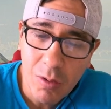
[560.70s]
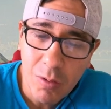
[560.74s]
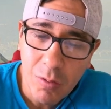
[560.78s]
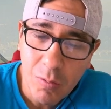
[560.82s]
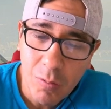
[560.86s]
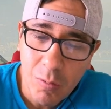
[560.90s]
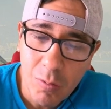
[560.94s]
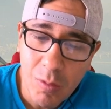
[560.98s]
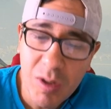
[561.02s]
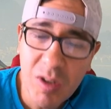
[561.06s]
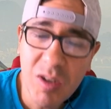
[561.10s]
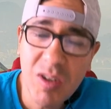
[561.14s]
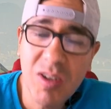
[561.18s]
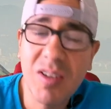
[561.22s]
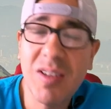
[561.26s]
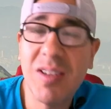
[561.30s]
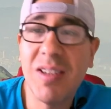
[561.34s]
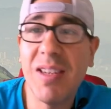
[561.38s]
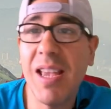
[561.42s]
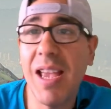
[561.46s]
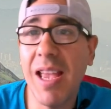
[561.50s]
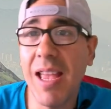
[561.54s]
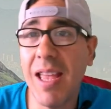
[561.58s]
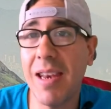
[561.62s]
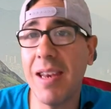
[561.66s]
which is
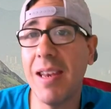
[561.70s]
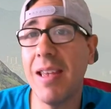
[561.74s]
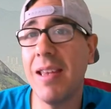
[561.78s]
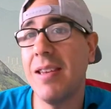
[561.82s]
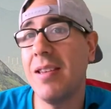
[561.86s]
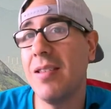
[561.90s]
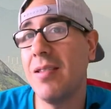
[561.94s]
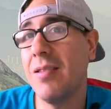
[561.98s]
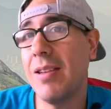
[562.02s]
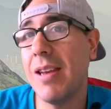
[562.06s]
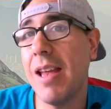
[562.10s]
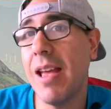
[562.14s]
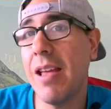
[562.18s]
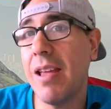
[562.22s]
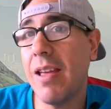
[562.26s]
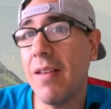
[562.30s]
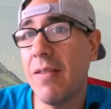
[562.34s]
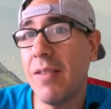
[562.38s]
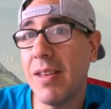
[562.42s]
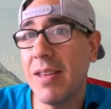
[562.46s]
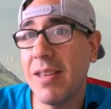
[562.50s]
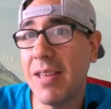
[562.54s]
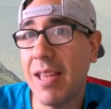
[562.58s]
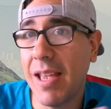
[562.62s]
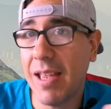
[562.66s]
10. So now you have the
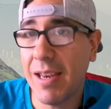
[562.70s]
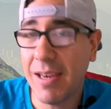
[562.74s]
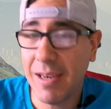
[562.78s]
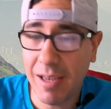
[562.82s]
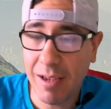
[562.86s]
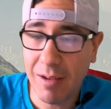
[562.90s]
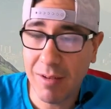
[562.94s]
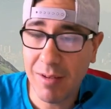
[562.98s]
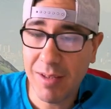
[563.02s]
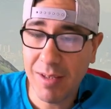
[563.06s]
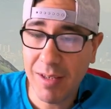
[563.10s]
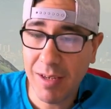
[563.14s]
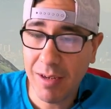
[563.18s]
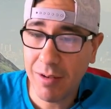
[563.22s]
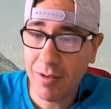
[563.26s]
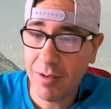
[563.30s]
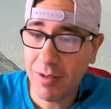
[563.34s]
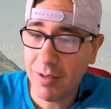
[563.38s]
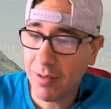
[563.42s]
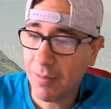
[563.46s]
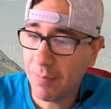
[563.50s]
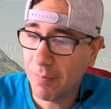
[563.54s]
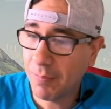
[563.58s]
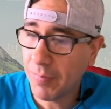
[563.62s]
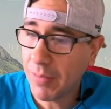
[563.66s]
10 downstairs.
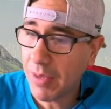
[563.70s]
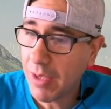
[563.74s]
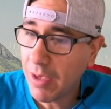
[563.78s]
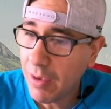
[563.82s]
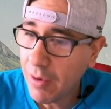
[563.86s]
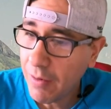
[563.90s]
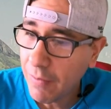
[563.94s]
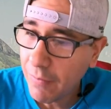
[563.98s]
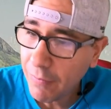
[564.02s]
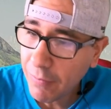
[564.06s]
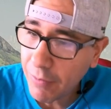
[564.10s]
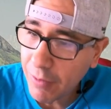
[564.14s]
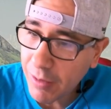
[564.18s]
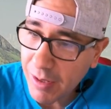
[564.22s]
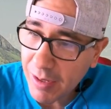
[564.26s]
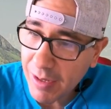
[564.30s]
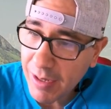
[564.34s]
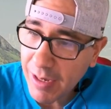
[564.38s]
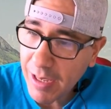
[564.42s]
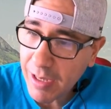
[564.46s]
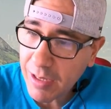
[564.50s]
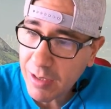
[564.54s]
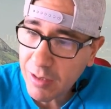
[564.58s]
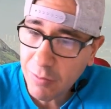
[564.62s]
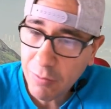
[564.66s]
For the
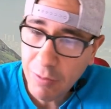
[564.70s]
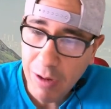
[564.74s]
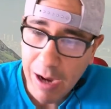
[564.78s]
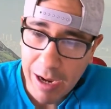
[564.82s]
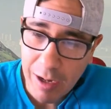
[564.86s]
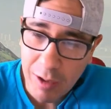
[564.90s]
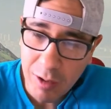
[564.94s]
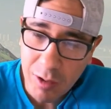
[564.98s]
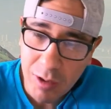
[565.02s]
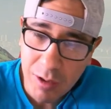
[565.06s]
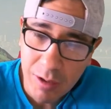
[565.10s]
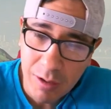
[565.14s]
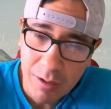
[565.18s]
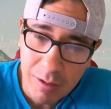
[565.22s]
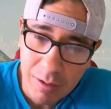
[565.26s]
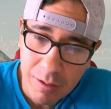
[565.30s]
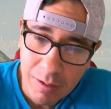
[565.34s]
next fraction,